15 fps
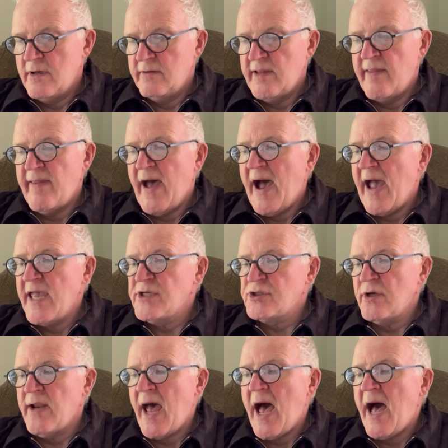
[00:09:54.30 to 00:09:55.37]
Then the highest
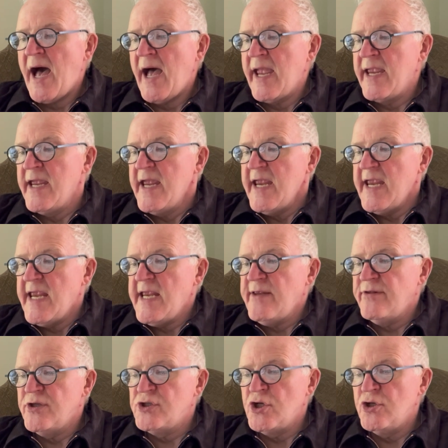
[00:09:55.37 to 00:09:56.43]
on high,
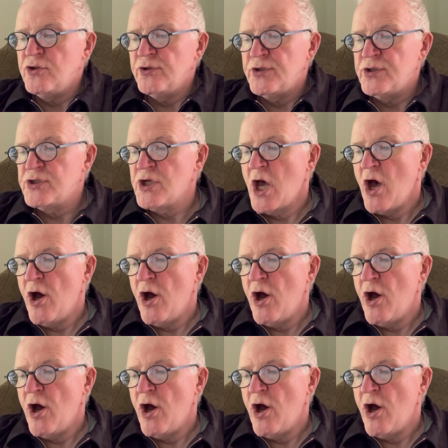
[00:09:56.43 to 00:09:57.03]
heathens and others,